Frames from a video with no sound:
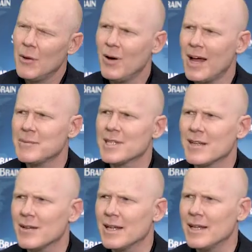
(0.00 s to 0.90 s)
Well,
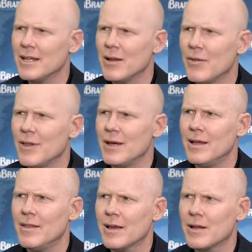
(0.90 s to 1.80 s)
absolutely.
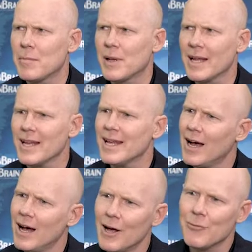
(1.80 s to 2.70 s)
The completely
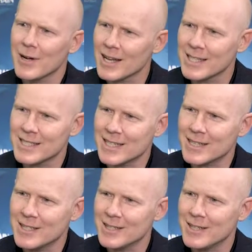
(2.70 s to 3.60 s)
unrealistic
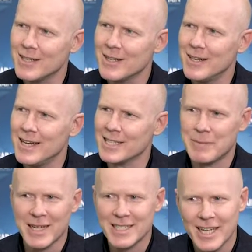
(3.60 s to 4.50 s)

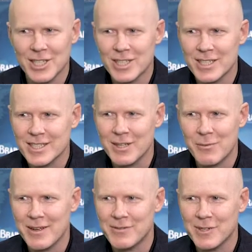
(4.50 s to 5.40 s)
expectations that
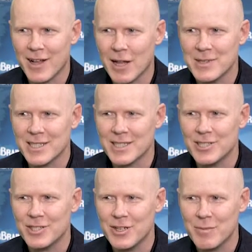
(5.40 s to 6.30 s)
we've developed as
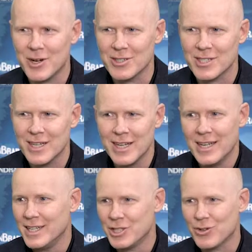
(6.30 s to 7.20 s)
consumers
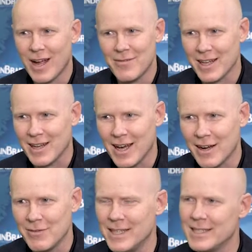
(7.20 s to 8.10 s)
is driving a lot
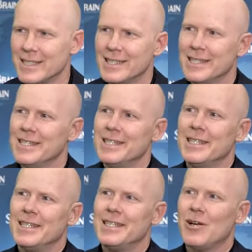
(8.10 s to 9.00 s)
of it.
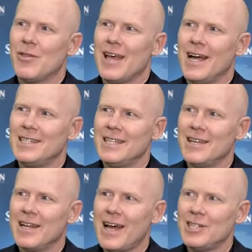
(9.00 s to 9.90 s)
The idea
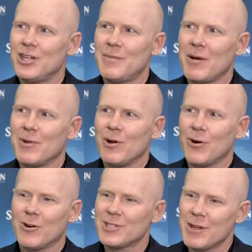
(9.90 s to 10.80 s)
that I should be able to
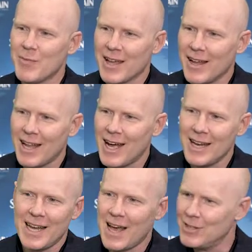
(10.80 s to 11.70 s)
order something online
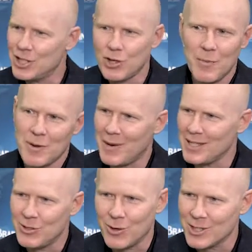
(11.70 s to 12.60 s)
and have it show up at my
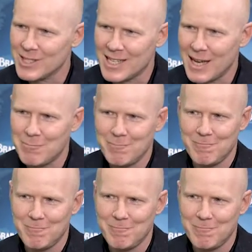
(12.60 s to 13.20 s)
doorstep,